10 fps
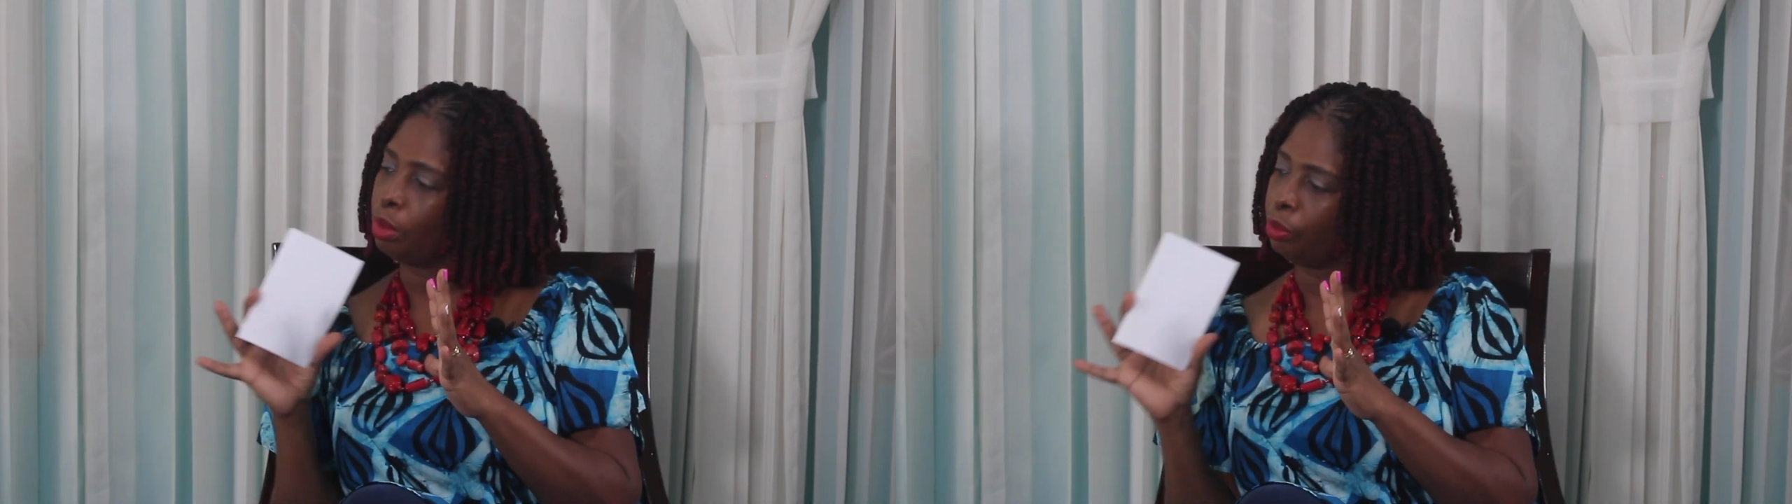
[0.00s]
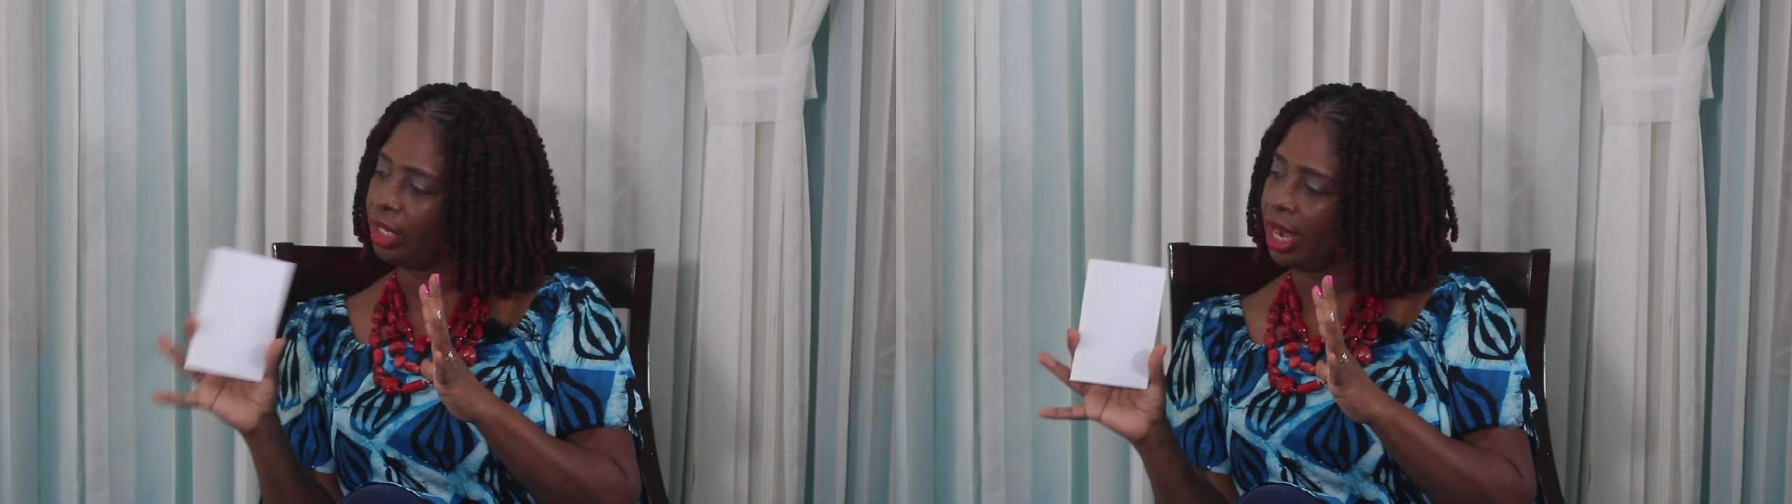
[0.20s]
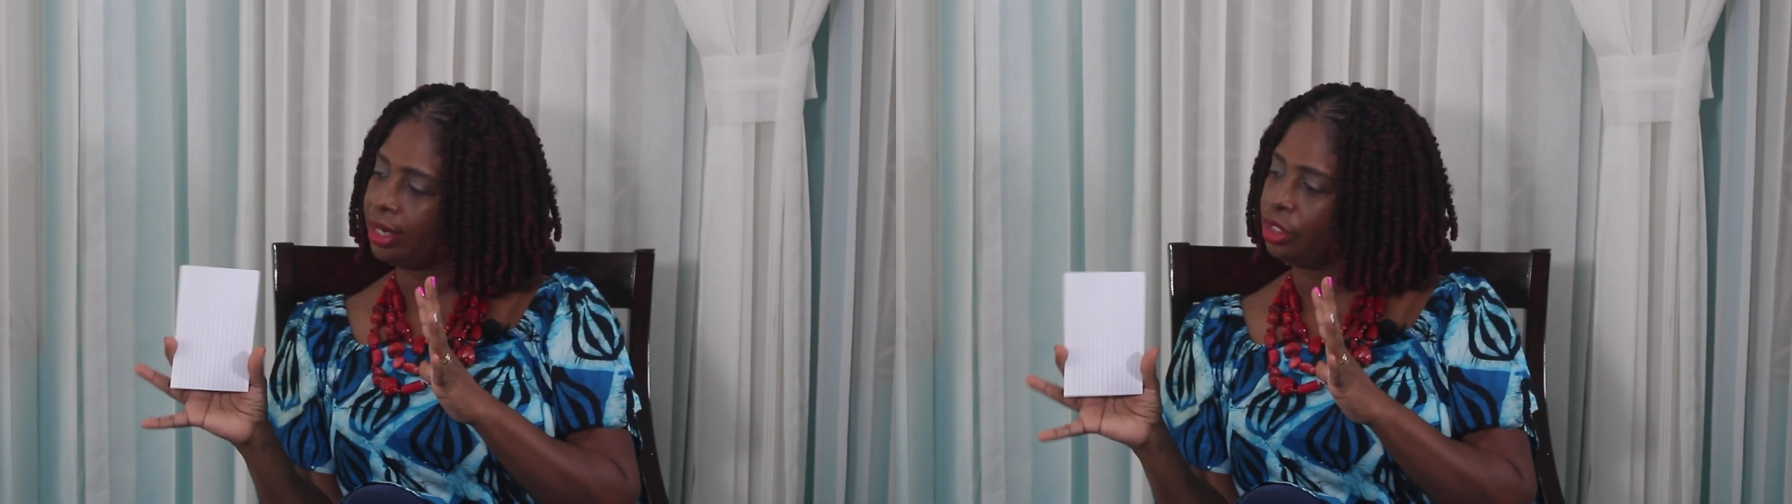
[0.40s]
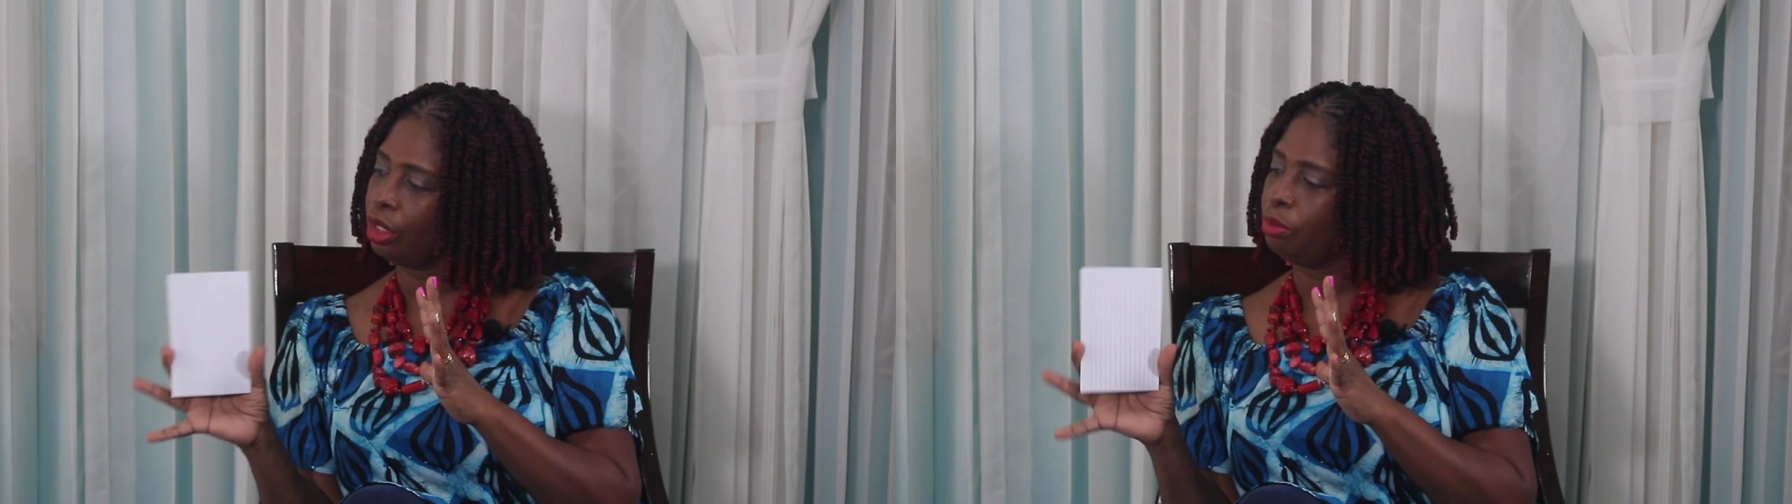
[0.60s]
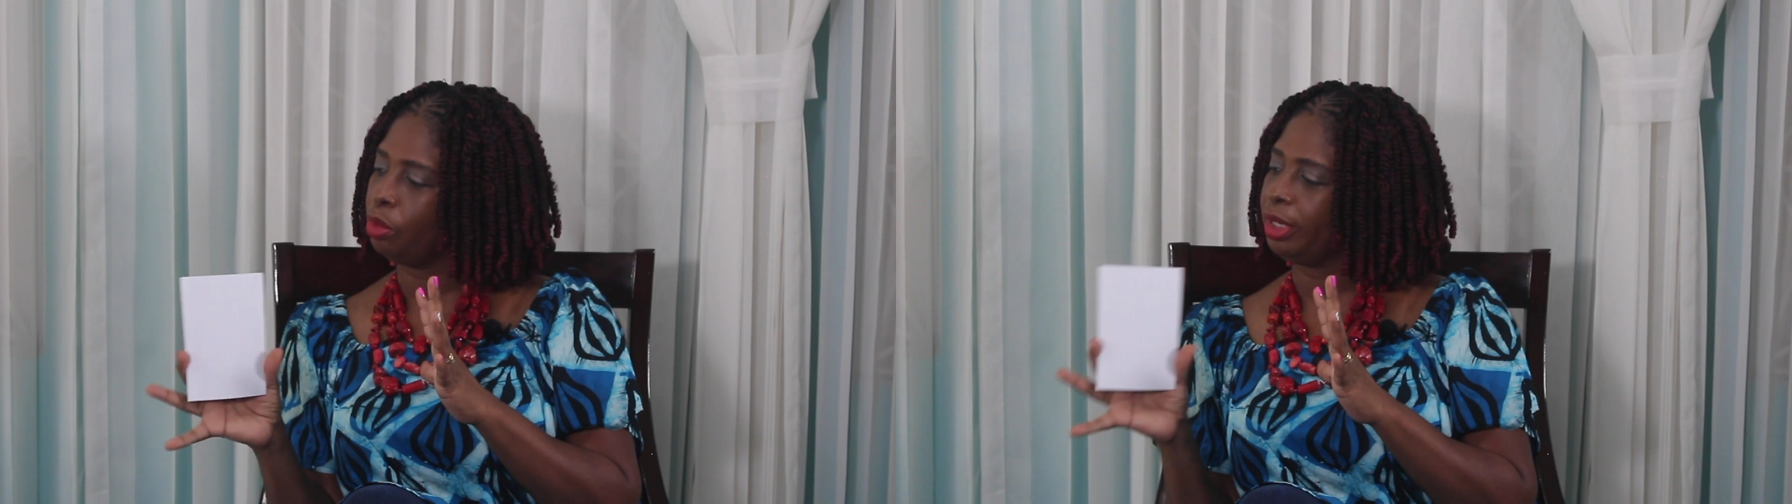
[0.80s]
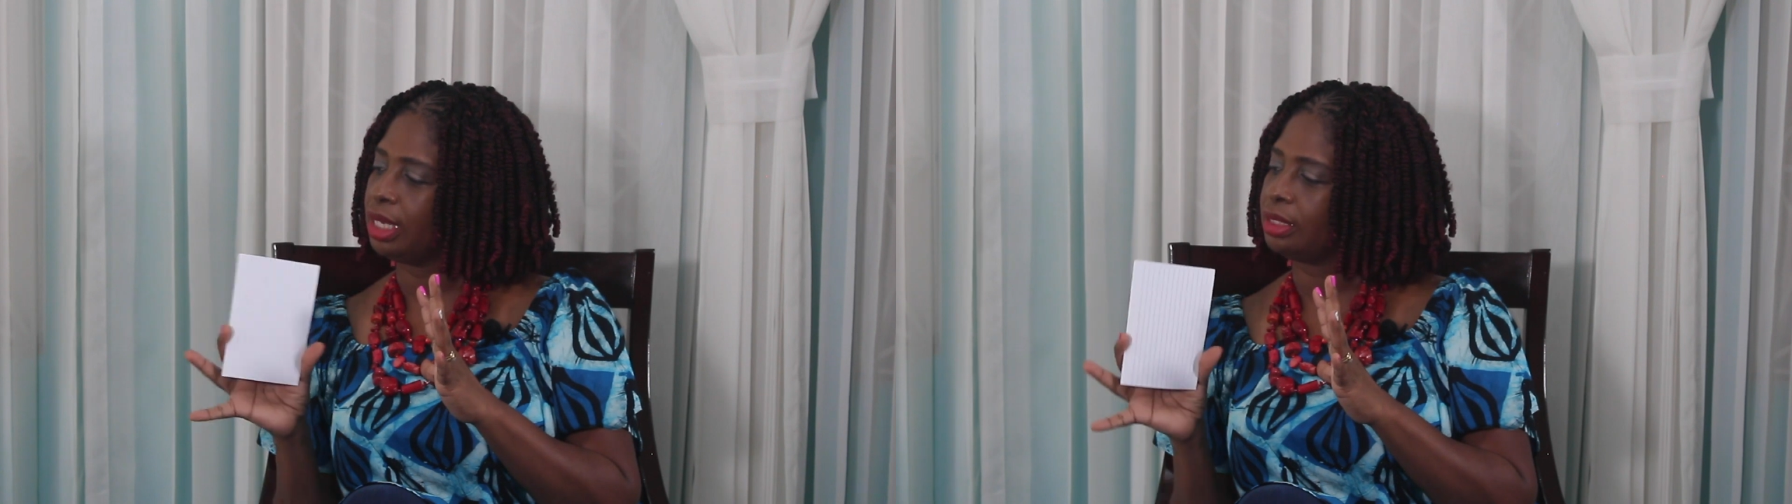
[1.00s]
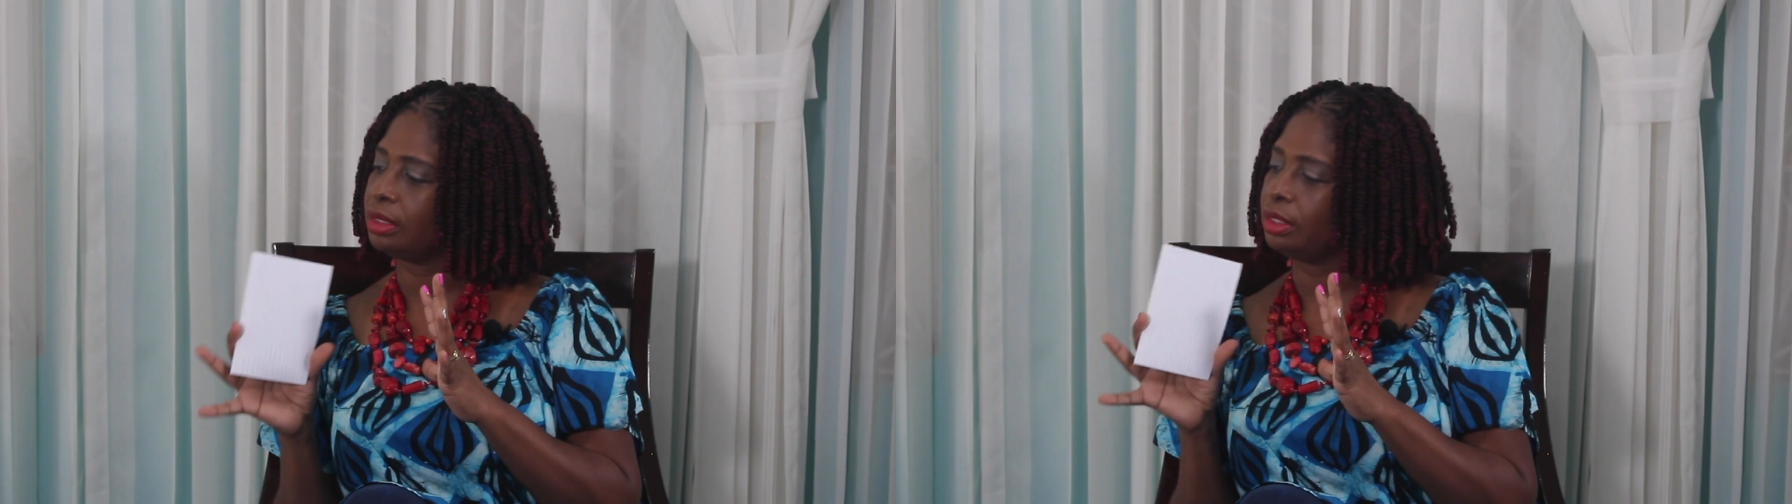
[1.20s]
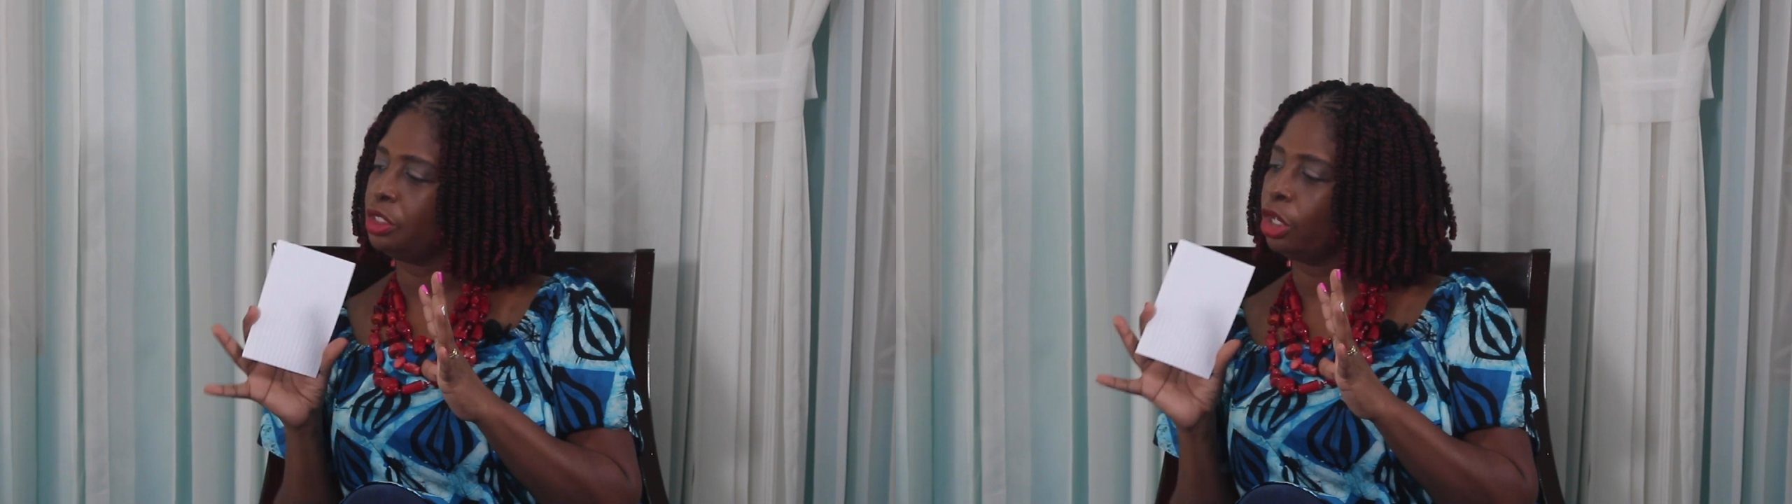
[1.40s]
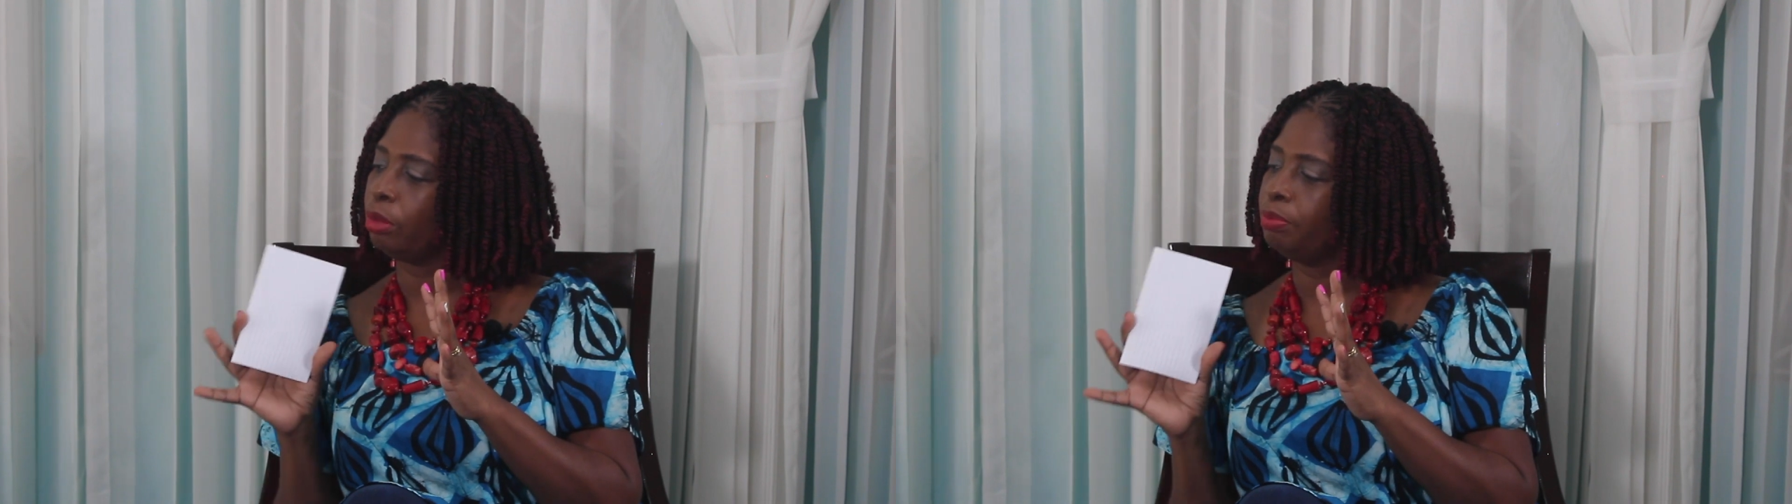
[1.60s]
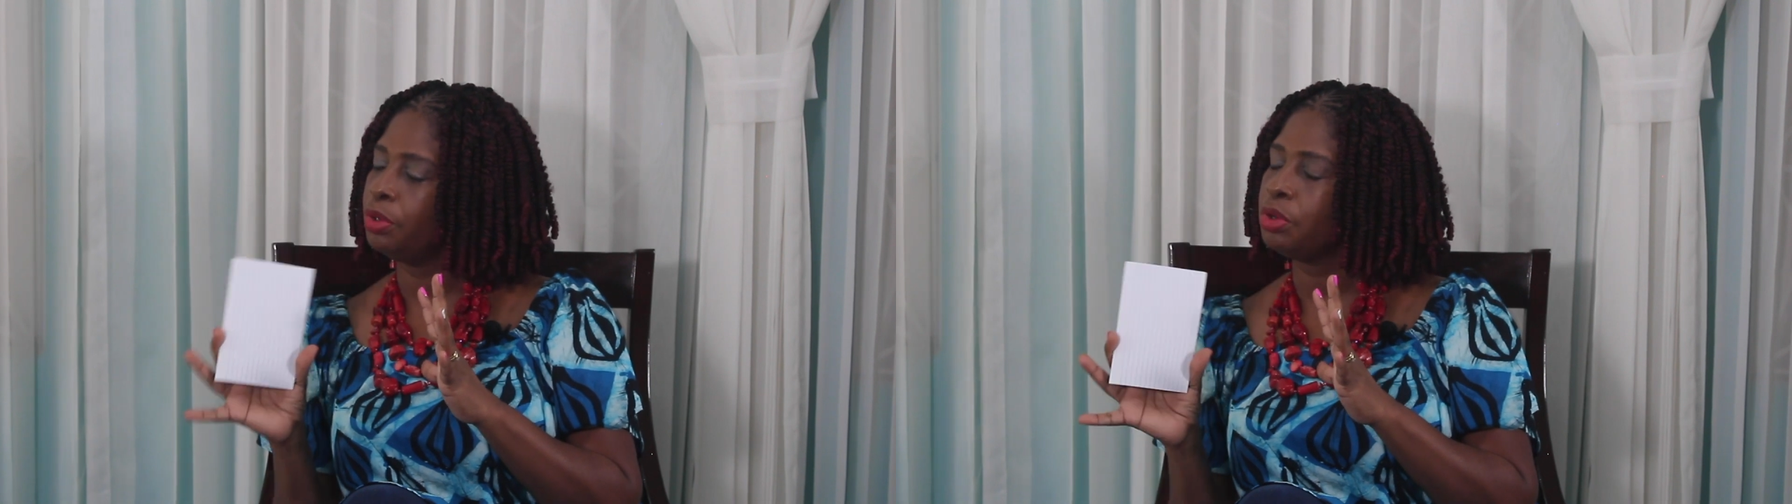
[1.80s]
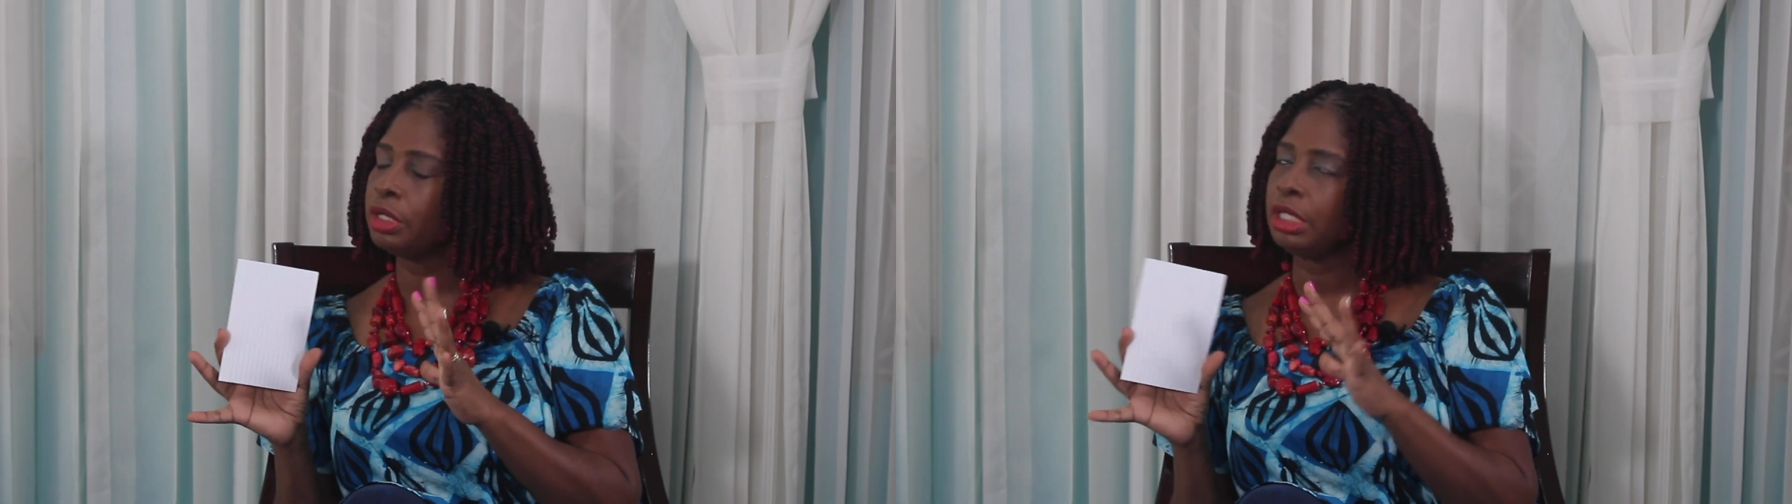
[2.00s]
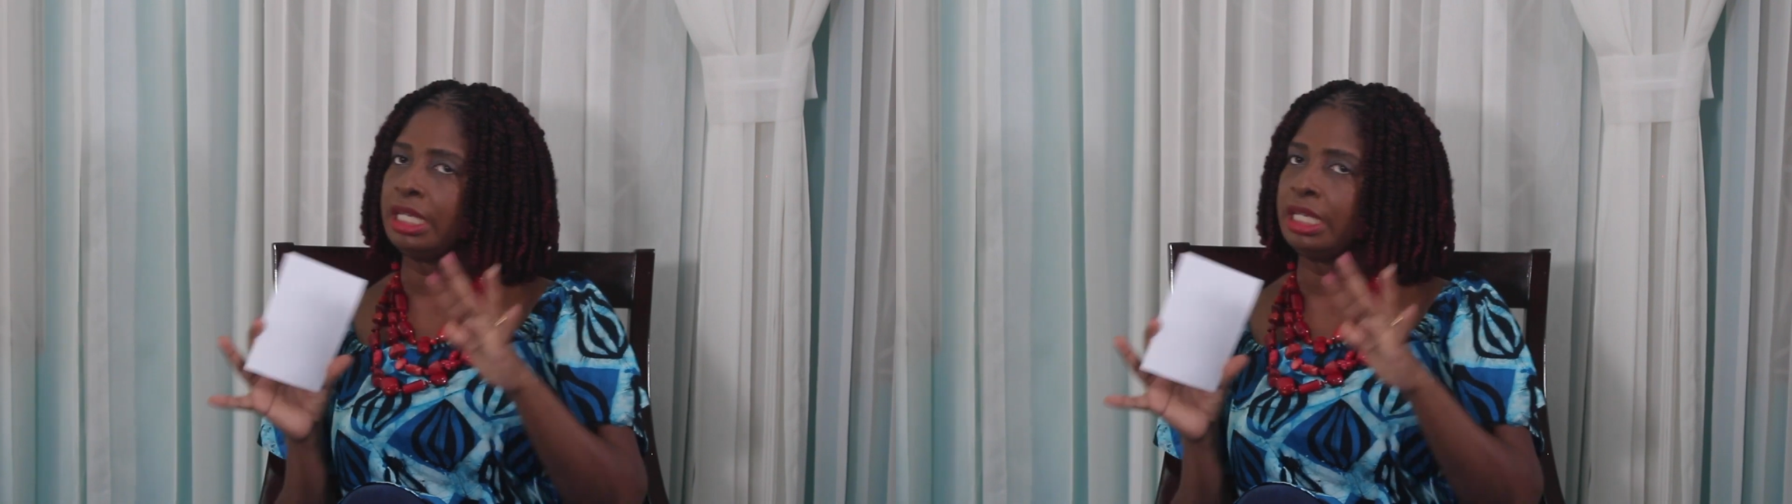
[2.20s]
regarding your book, because your book,